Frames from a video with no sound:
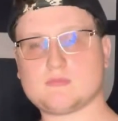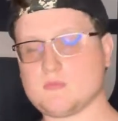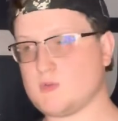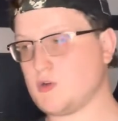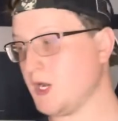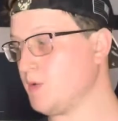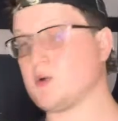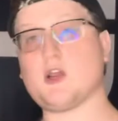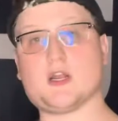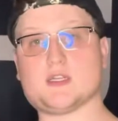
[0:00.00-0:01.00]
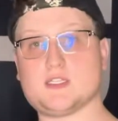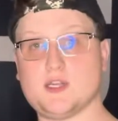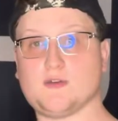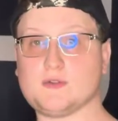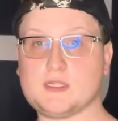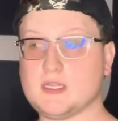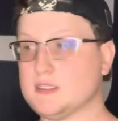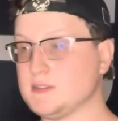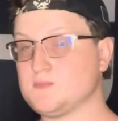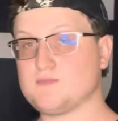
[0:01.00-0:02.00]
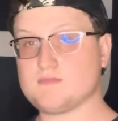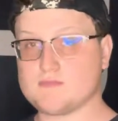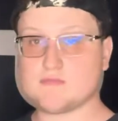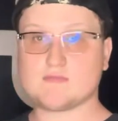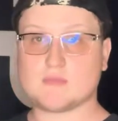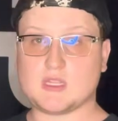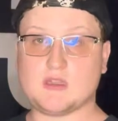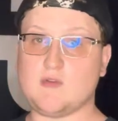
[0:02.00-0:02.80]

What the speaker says: Credit where credit's due. He